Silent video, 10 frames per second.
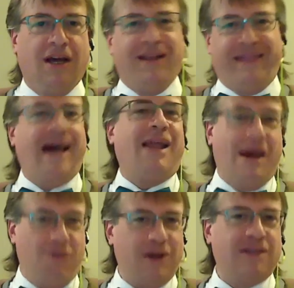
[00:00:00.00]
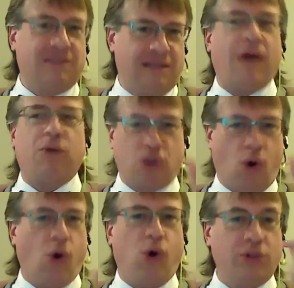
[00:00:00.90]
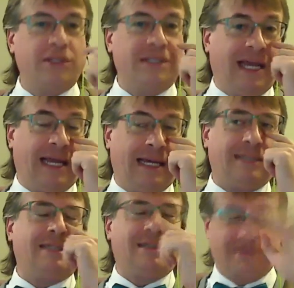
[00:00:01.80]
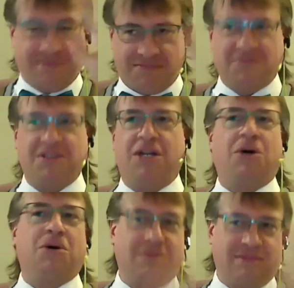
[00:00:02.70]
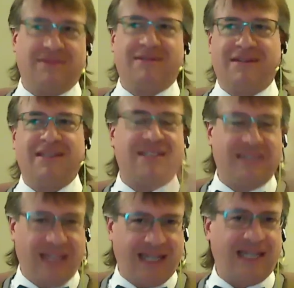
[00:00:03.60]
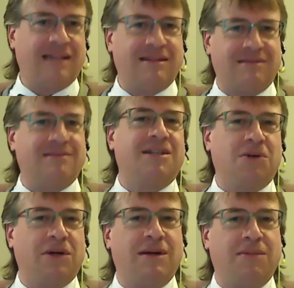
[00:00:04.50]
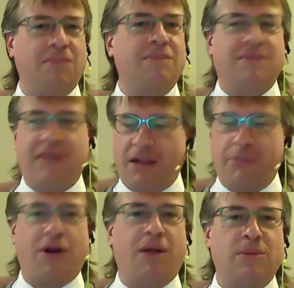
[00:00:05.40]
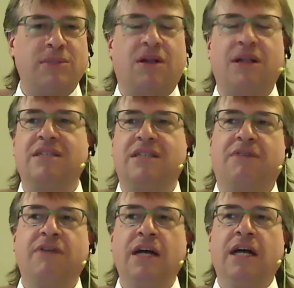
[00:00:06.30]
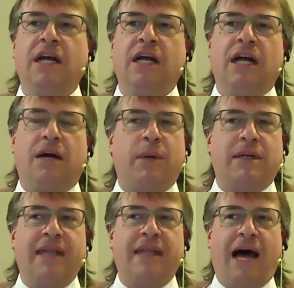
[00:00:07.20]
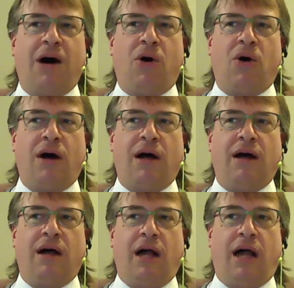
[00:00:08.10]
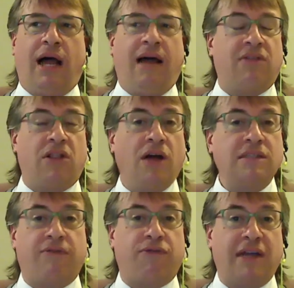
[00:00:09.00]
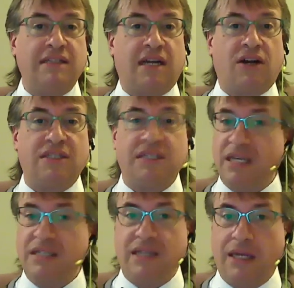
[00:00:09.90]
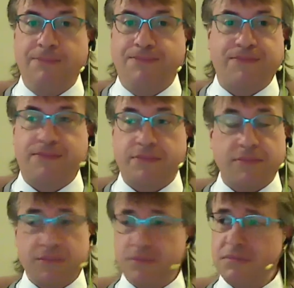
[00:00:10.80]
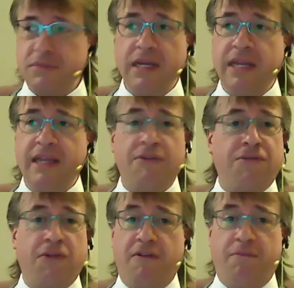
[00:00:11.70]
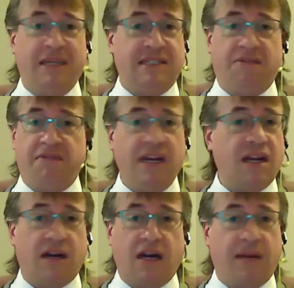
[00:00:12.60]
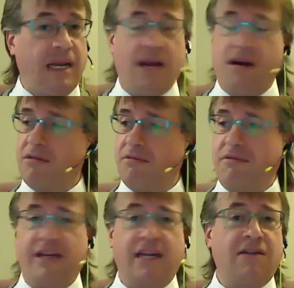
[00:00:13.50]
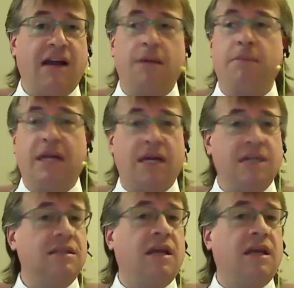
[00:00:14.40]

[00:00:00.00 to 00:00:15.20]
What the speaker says: That was old and, you know, sick and, you know, problems, all that stuff. But now I have lots of friends that are 60, and they're full of piss and vinegar. I mean, they're running around because